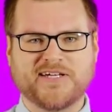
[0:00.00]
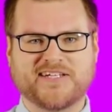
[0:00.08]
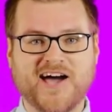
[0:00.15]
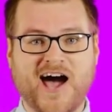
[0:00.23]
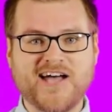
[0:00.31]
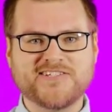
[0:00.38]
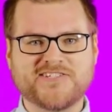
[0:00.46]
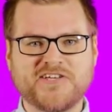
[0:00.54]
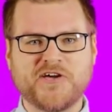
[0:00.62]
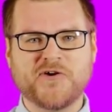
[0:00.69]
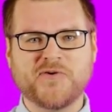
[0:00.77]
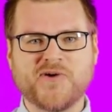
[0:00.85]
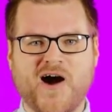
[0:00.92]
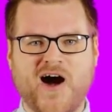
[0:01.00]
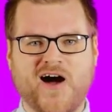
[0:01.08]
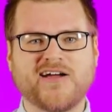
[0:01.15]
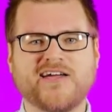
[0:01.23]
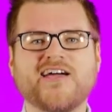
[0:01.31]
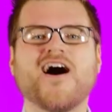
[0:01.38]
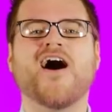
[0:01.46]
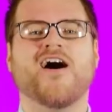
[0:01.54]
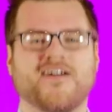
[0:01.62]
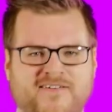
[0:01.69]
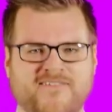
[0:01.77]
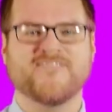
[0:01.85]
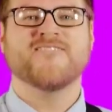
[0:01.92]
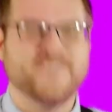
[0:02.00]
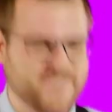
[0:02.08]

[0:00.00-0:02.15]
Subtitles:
Because you are young.